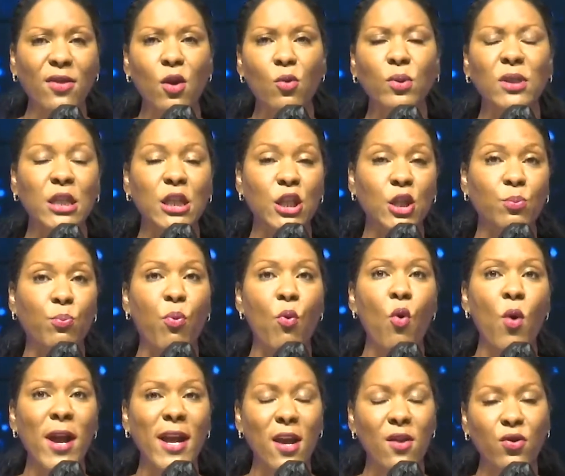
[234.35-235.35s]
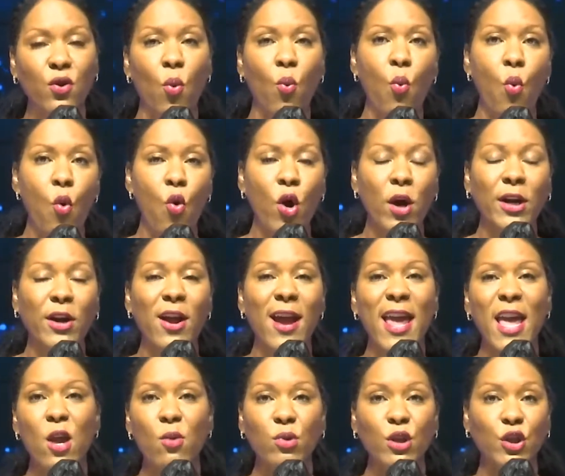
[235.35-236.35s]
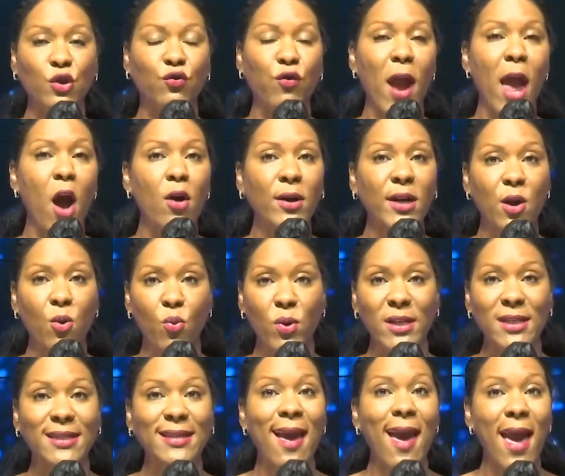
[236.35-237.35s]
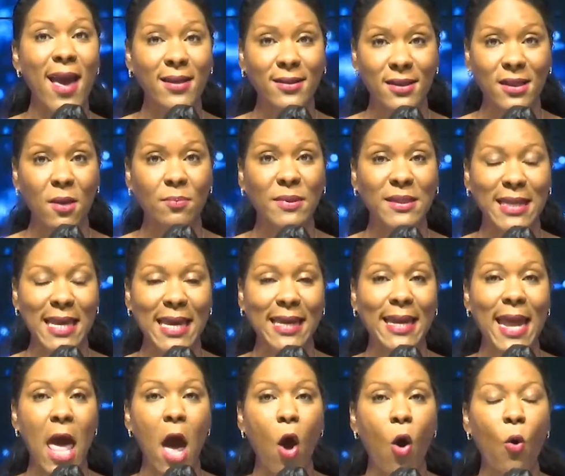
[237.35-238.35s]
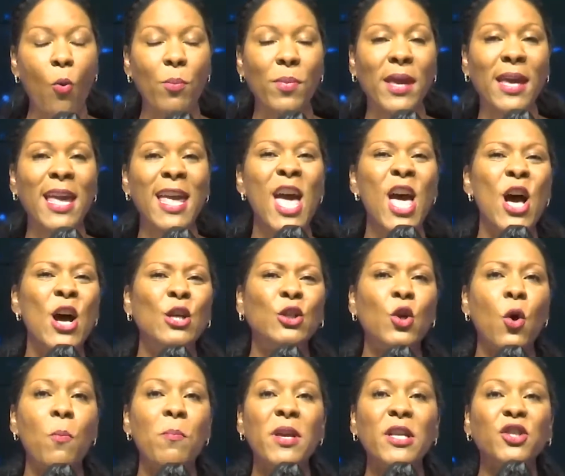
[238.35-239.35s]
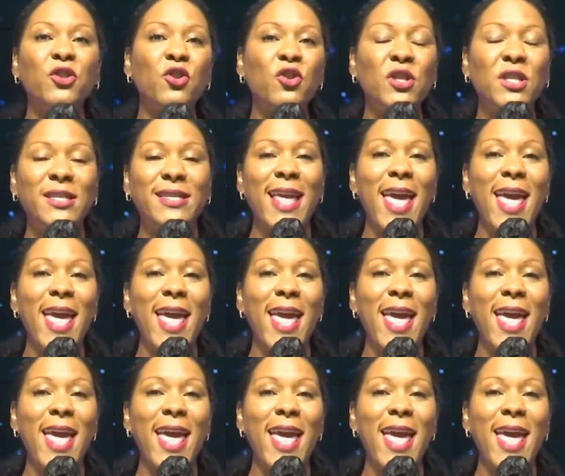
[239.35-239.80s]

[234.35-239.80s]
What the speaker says: And it was this boy in the water, and he was drowning with his hands up saying, "Help me." So Mr.